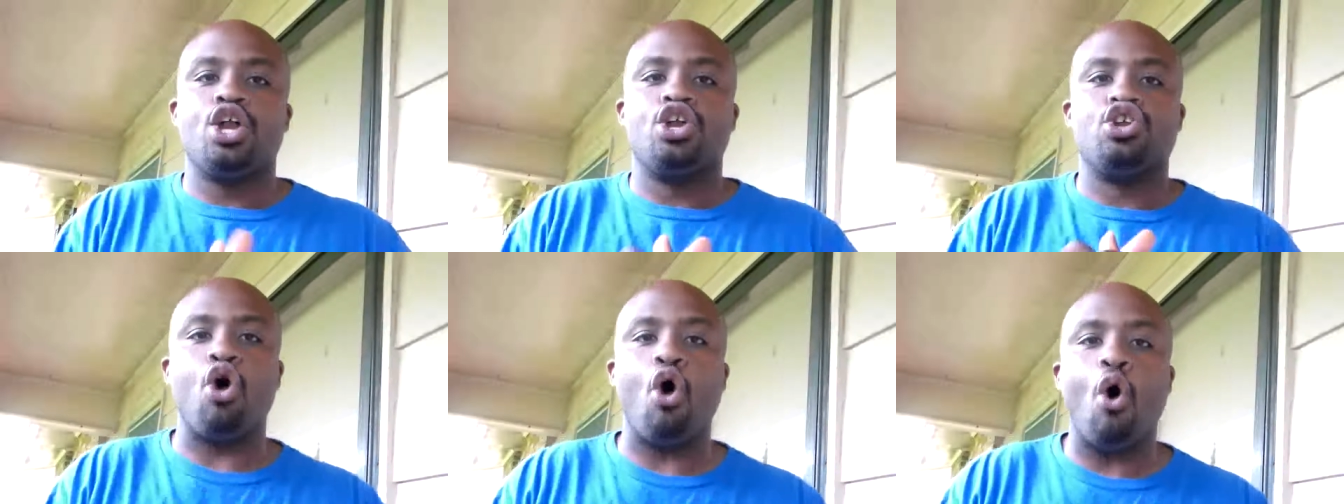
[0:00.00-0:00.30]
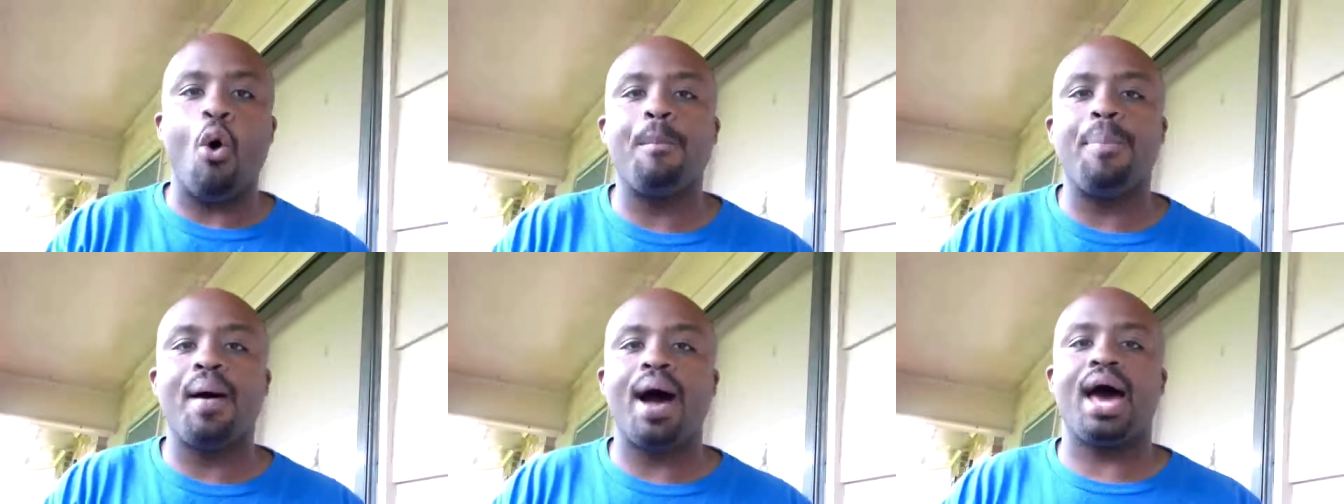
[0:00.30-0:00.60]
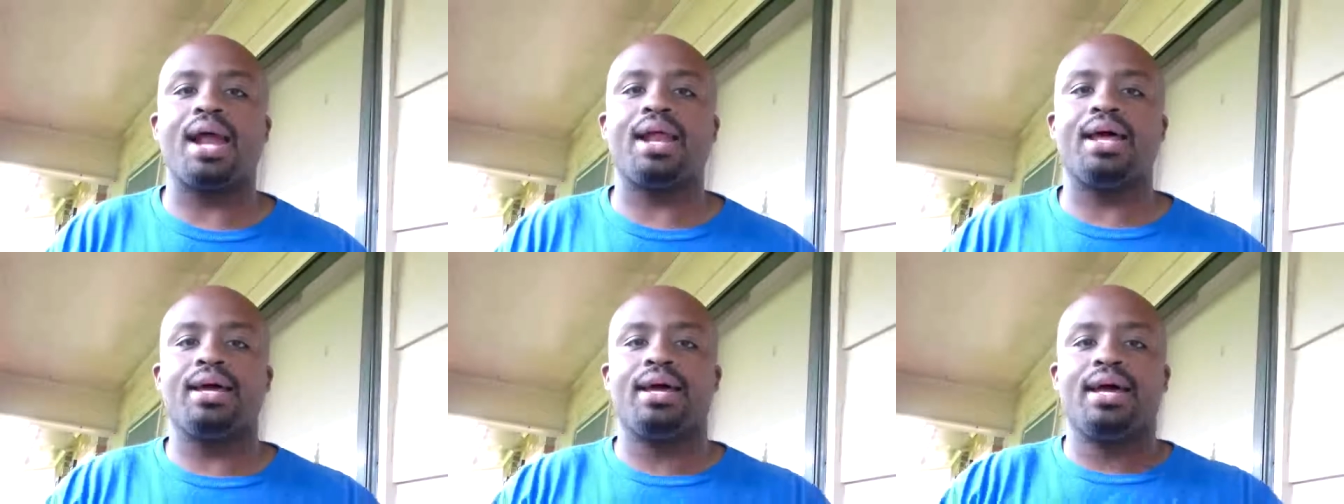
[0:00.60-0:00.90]

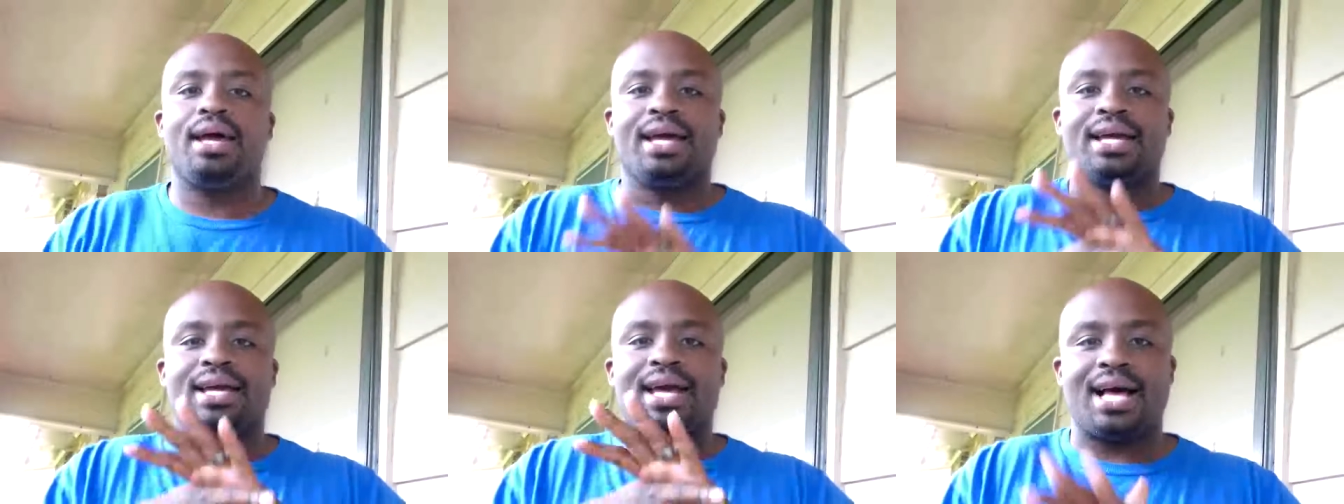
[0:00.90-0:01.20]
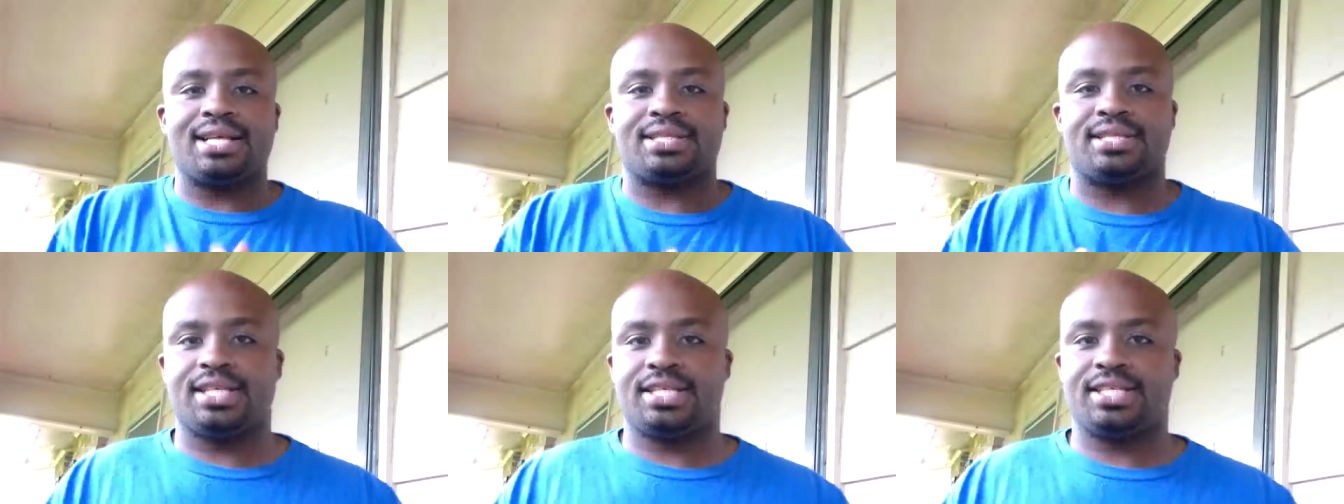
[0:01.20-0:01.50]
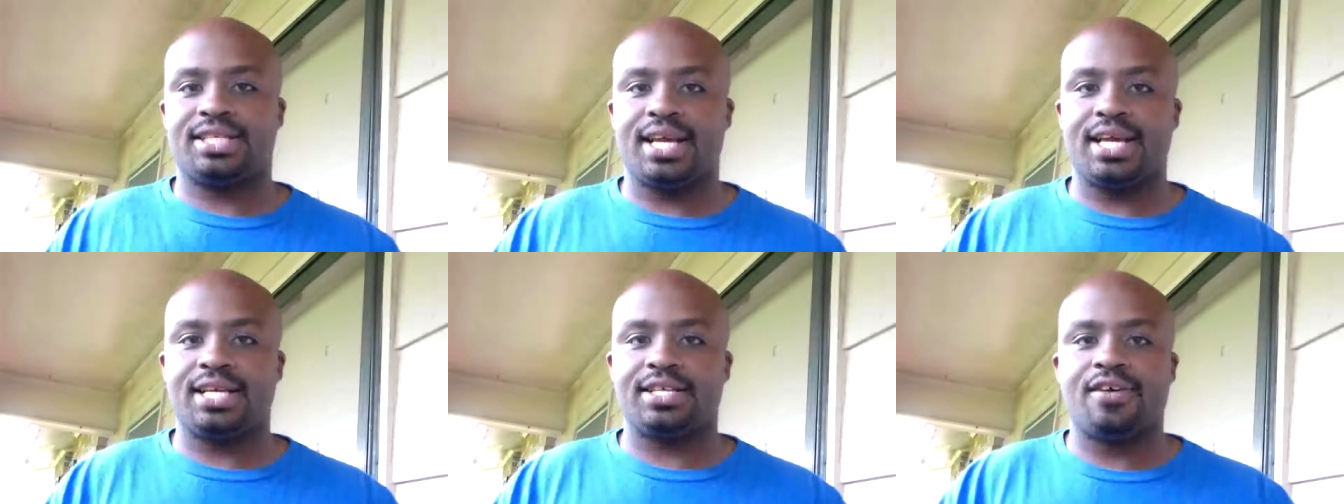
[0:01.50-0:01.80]
Nobody got
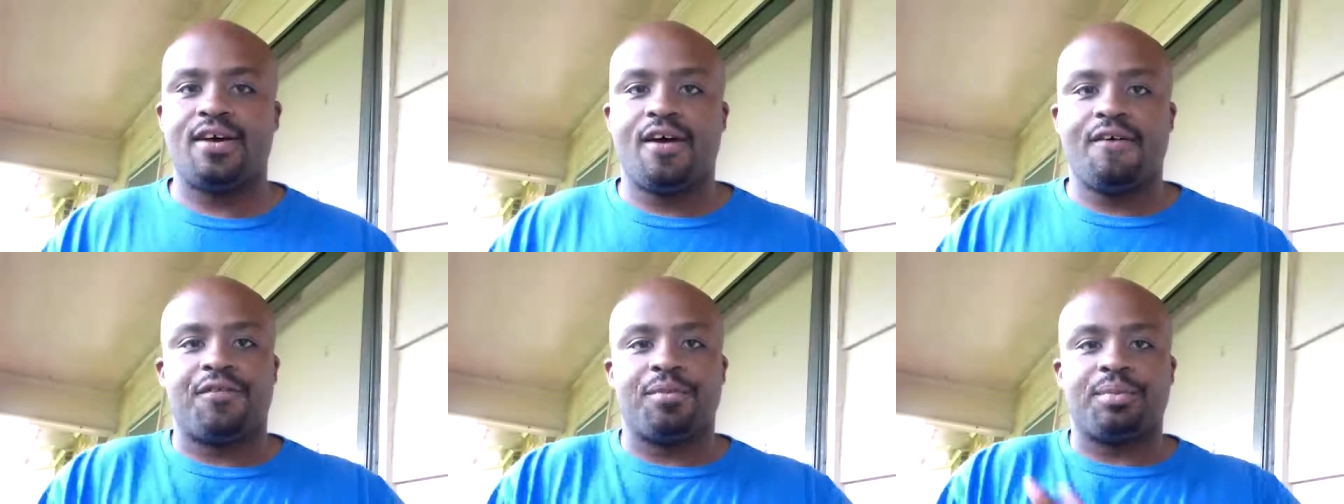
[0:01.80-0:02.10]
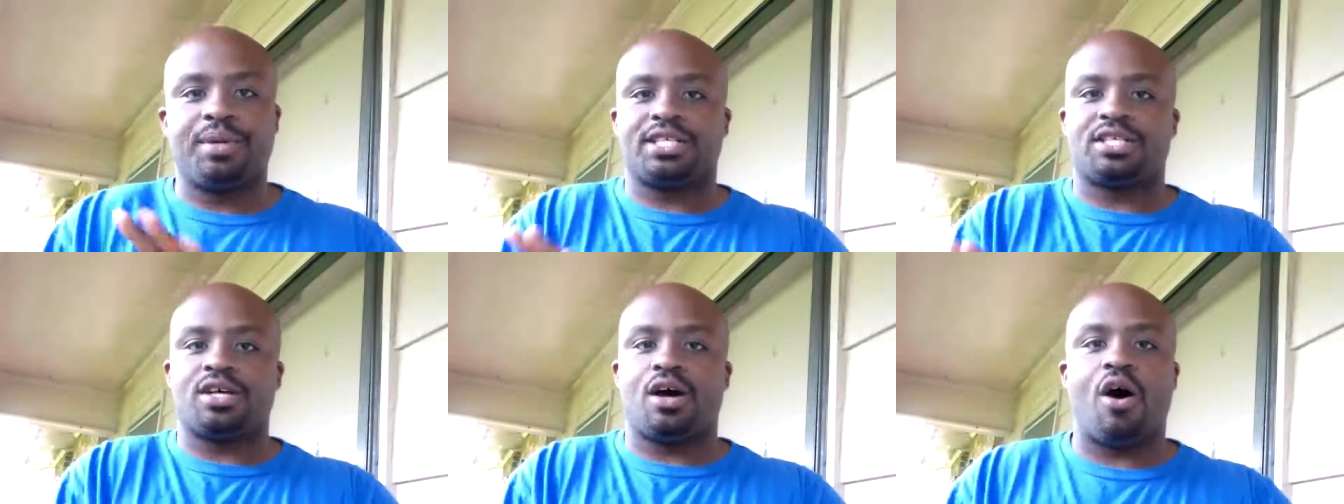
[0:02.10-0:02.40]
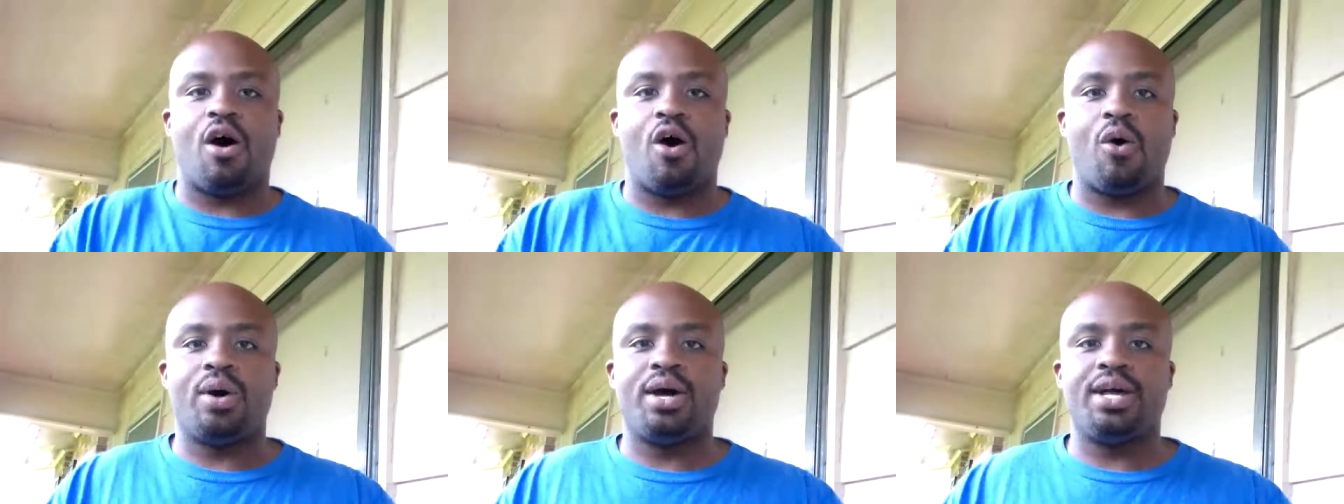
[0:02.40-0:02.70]
success from just
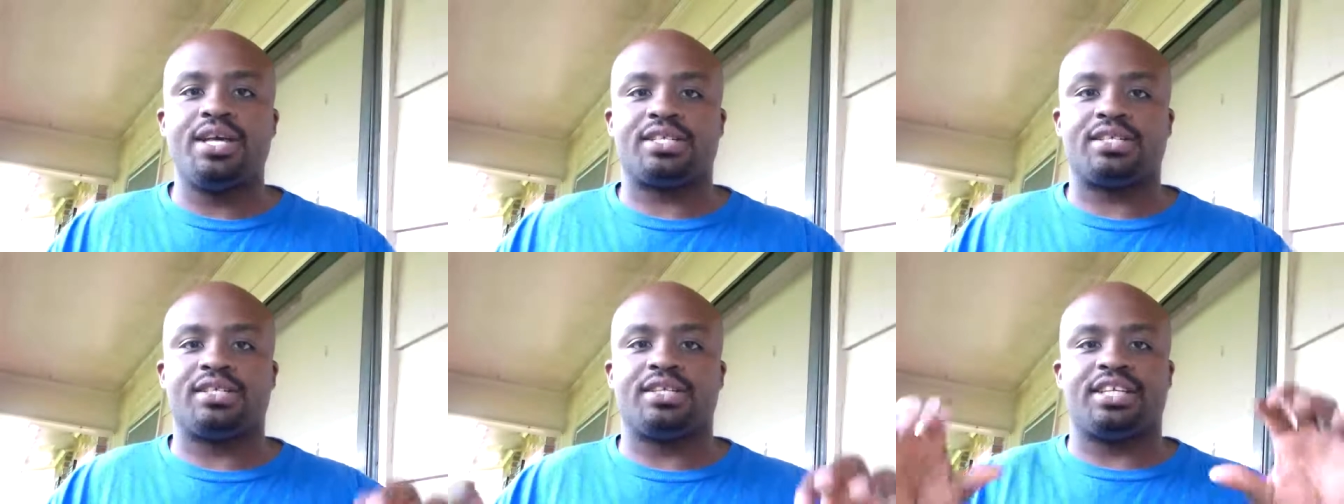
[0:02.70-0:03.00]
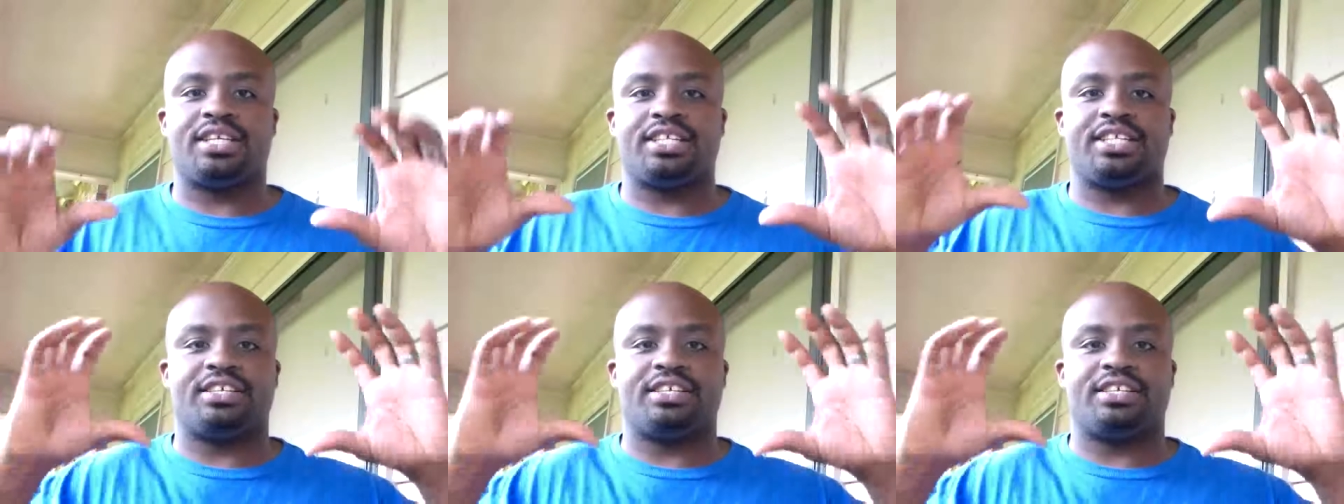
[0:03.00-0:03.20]
always